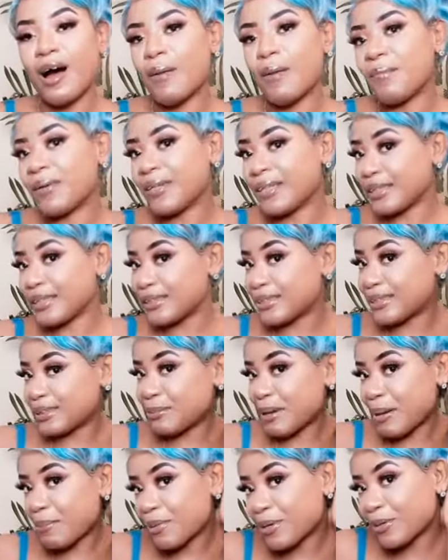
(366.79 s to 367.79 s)
But this is
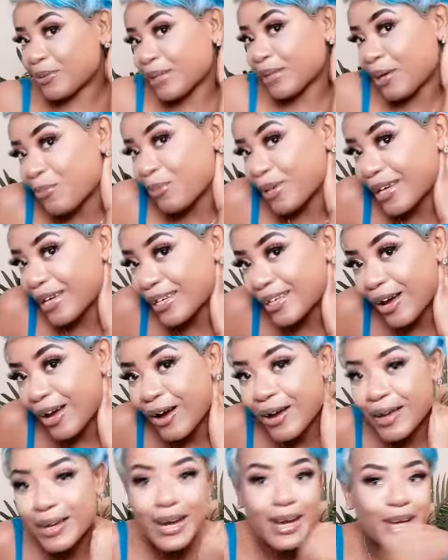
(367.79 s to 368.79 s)
my birthday wig,
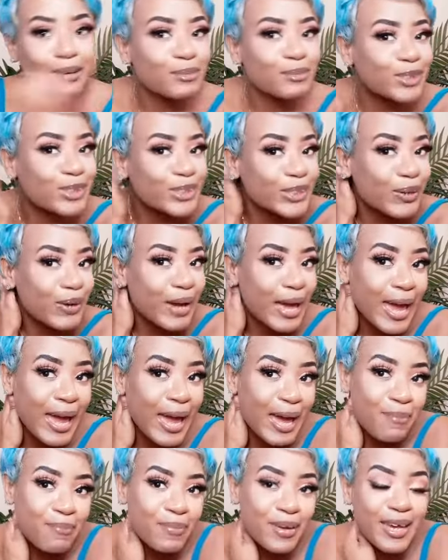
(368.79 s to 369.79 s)
y'all, and I am so
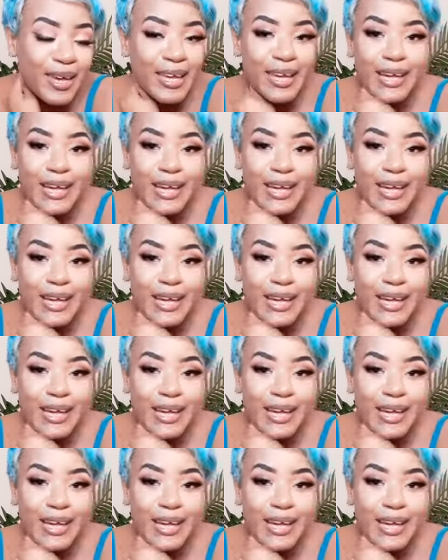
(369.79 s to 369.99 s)
happy,